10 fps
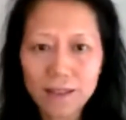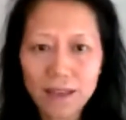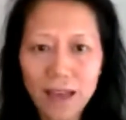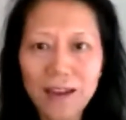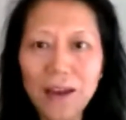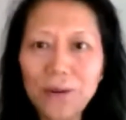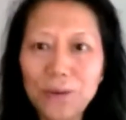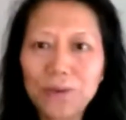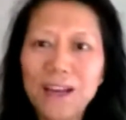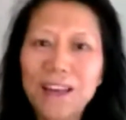
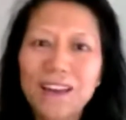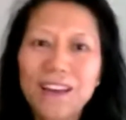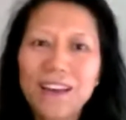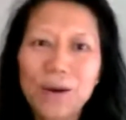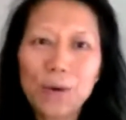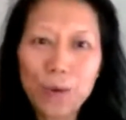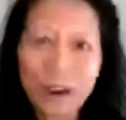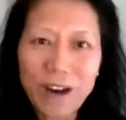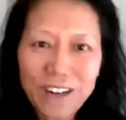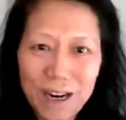Hello,
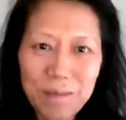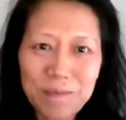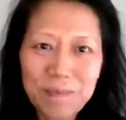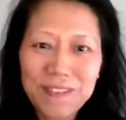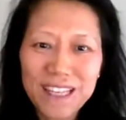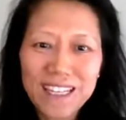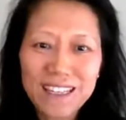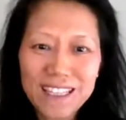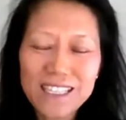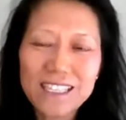welcome.
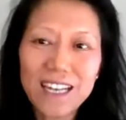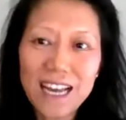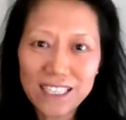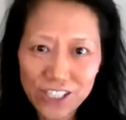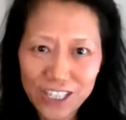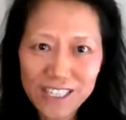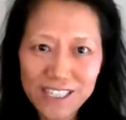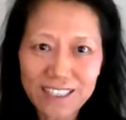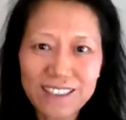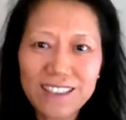This is Lan
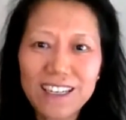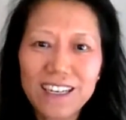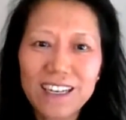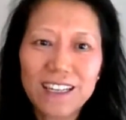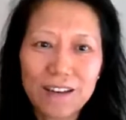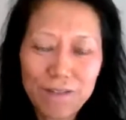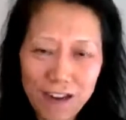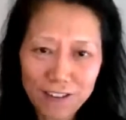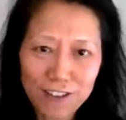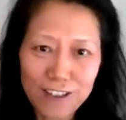Jensen, the
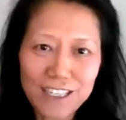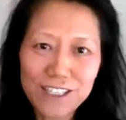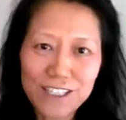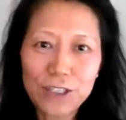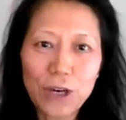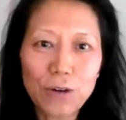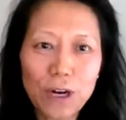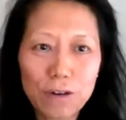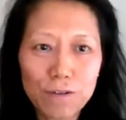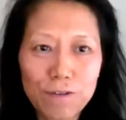founder and CEO
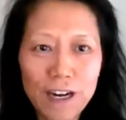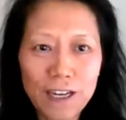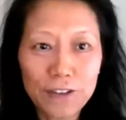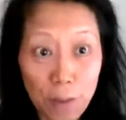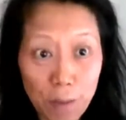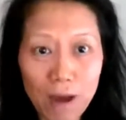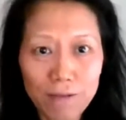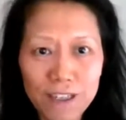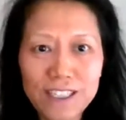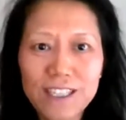of
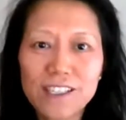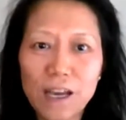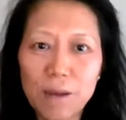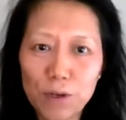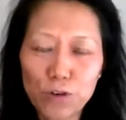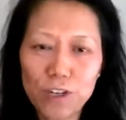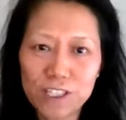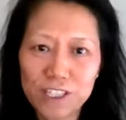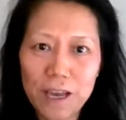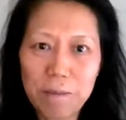nonprofit
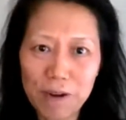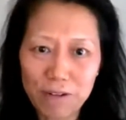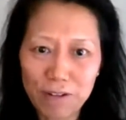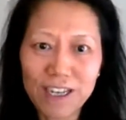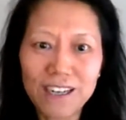Cybertrust America.